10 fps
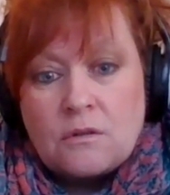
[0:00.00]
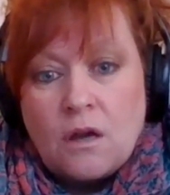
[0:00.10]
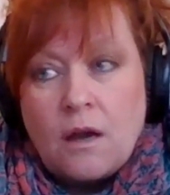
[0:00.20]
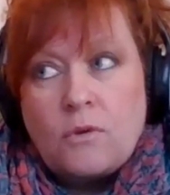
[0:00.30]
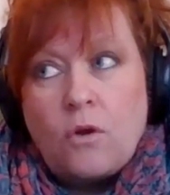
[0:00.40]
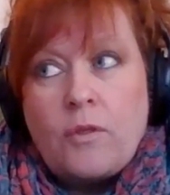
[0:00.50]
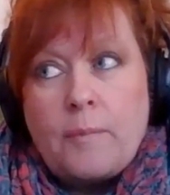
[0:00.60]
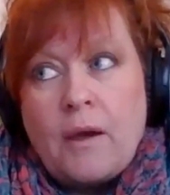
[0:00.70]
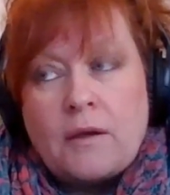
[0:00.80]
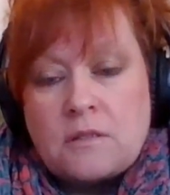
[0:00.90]
I'm not the
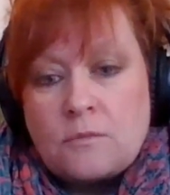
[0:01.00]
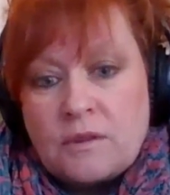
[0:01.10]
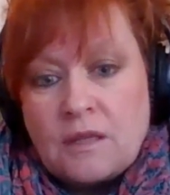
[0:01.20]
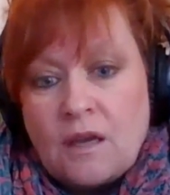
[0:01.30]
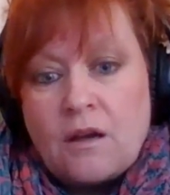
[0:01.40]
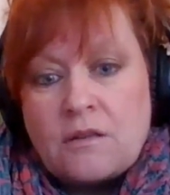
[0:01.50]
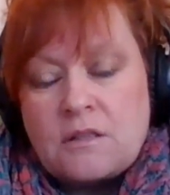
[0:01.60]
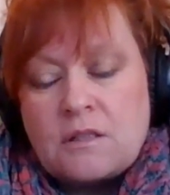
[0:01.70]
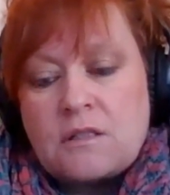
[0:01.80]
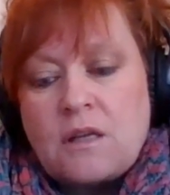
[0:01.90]
person with the
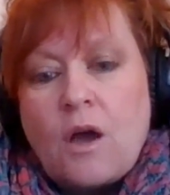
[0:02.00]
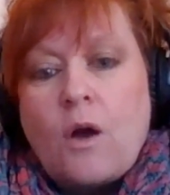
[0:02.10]
answers.